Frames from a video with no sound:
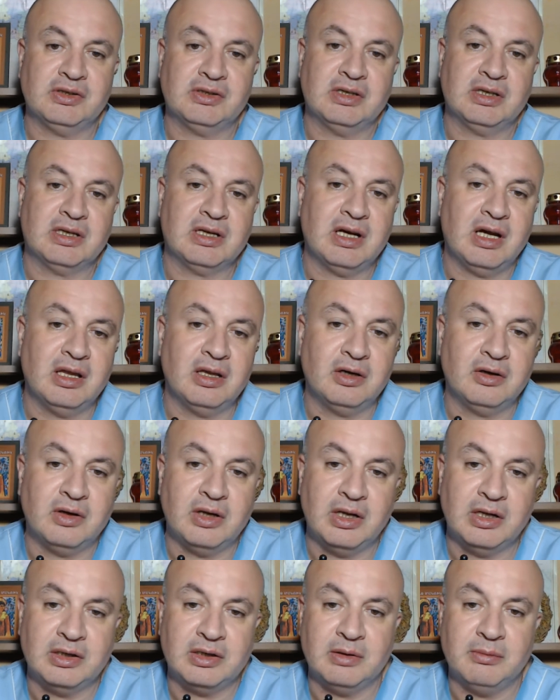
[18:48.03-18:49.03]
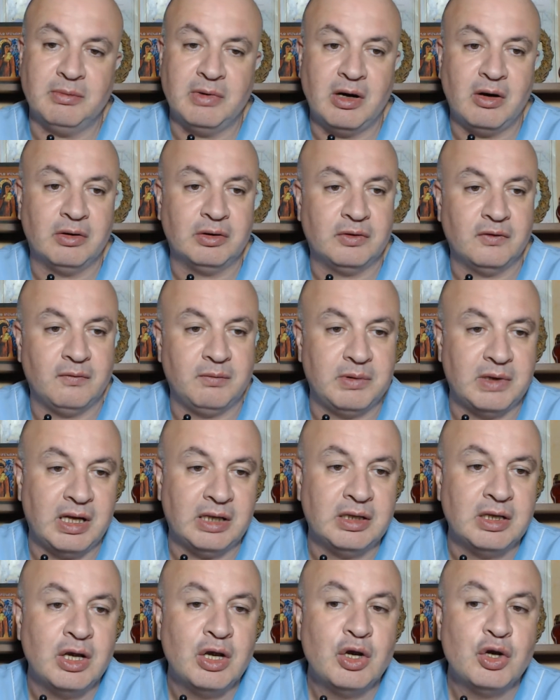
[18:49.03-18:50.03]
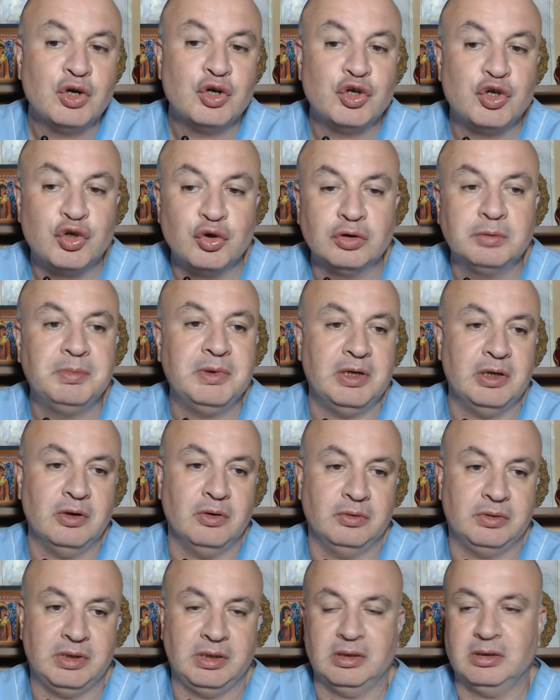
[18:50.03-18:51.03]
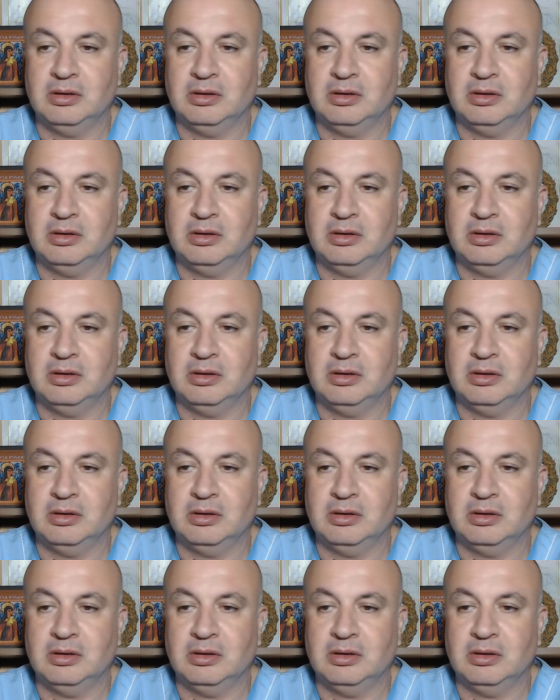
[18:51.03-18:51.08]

the color and amount of blood should be noted.